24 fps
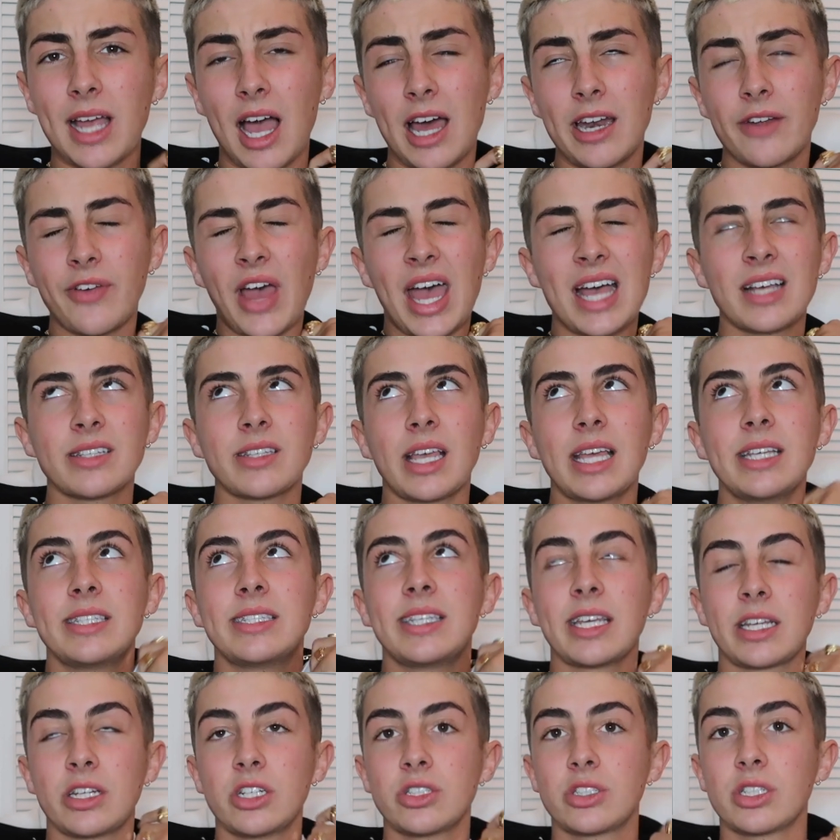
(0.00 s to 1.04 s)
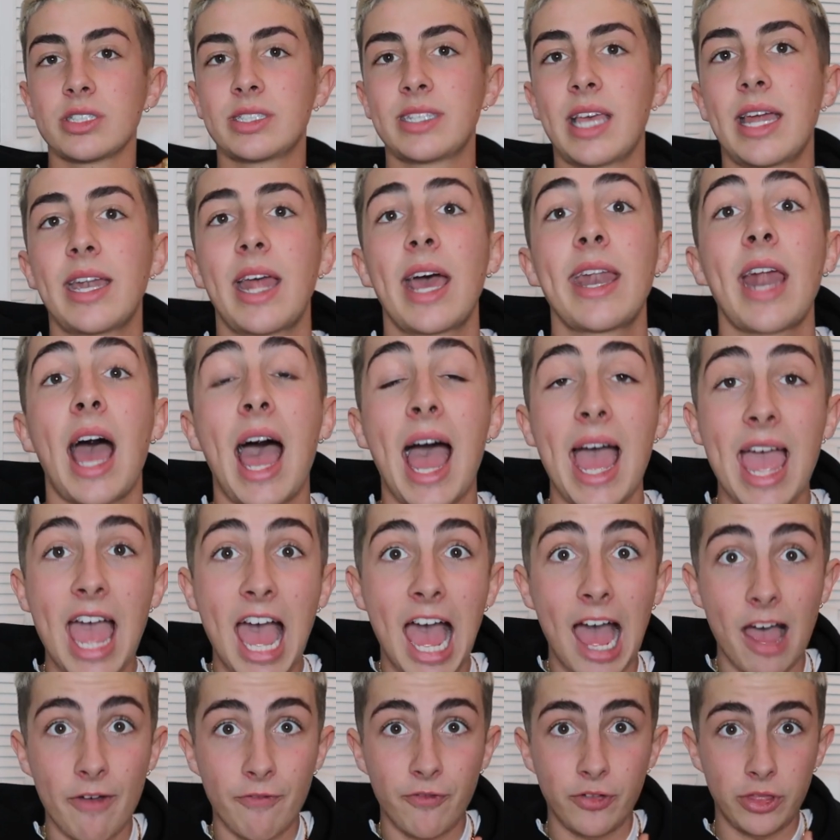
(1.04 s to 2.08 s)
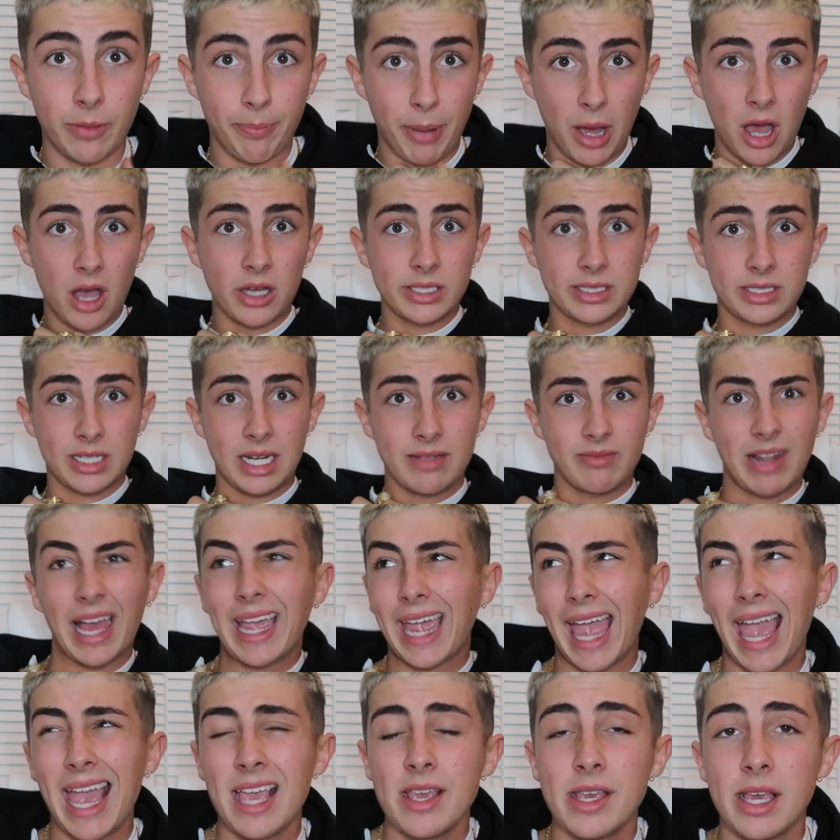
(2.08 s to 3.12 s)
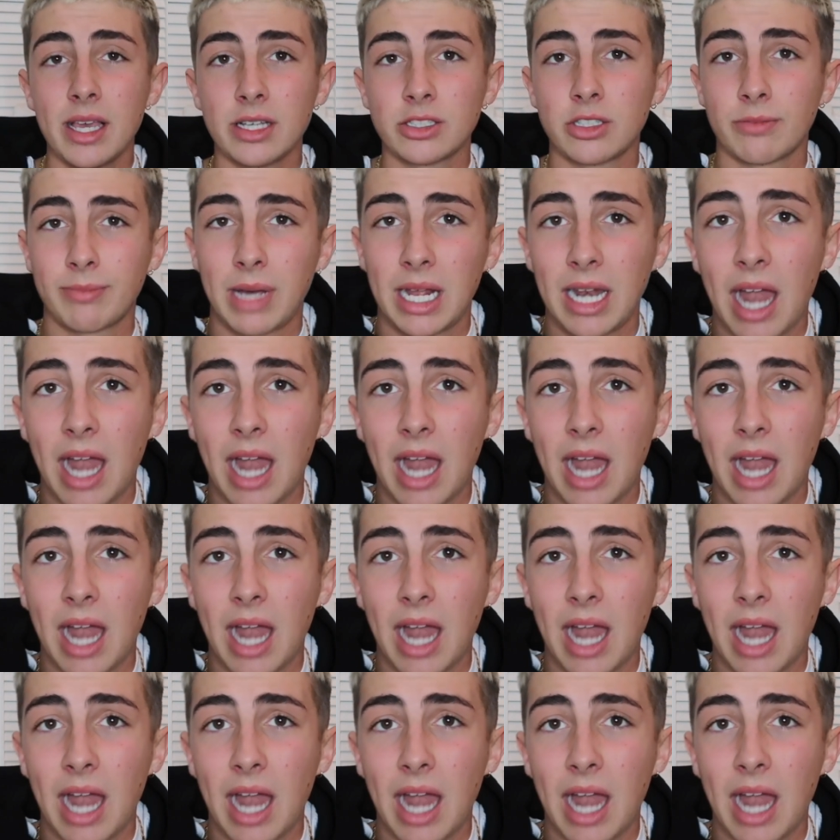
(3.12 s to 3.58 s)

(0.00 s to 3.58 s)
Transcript: kind of has a signature scent, and I have for the past like 8 years of my